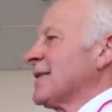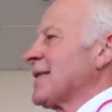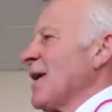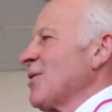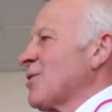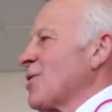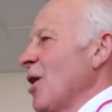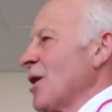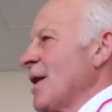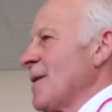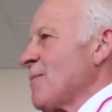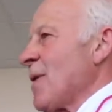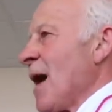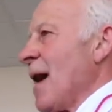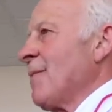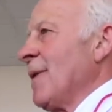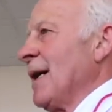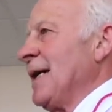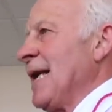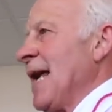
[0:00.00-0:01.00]
so Colin
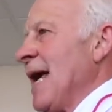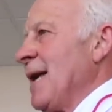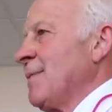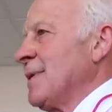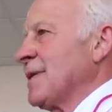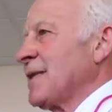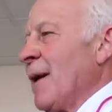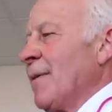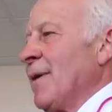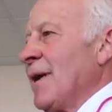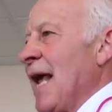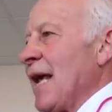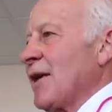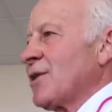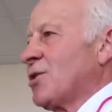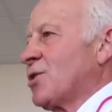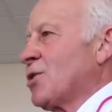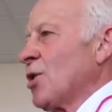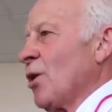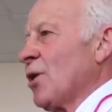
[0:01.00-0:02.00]
Brown, my name, is I'm an
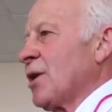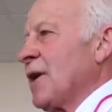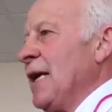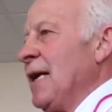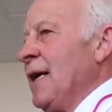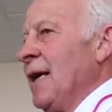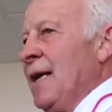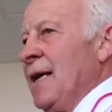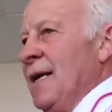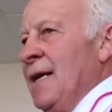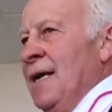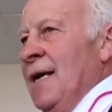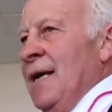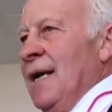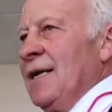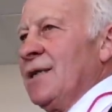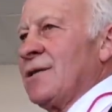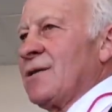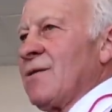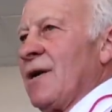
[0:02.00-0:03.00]
ex-jockey.
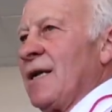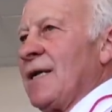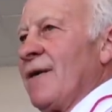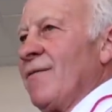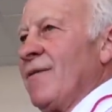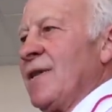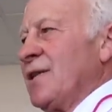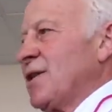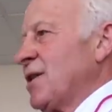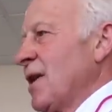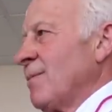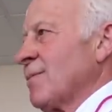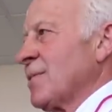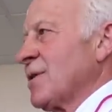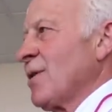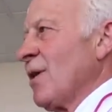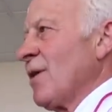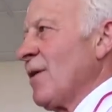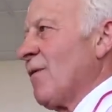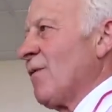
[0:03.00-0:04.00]
I used to ride over the jumps,
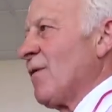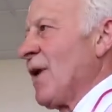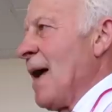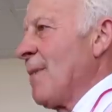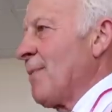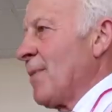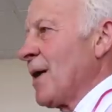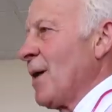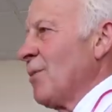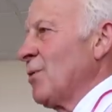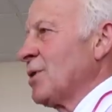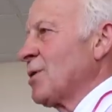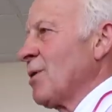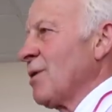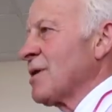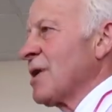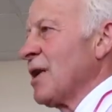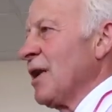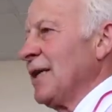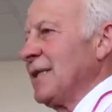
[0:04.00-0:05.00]
not the flat, but I wish I
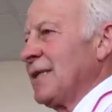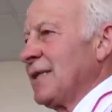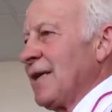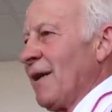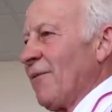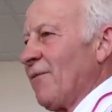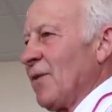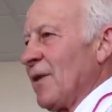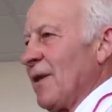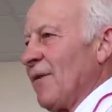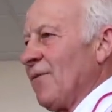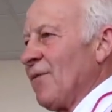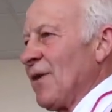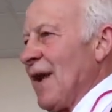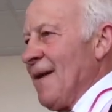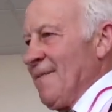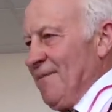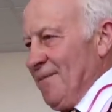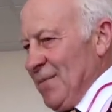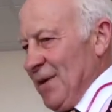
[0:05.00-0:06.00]
was light enough for the
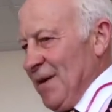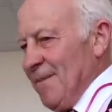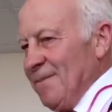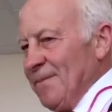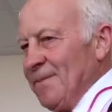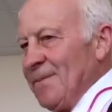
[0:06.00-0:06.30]
flat. But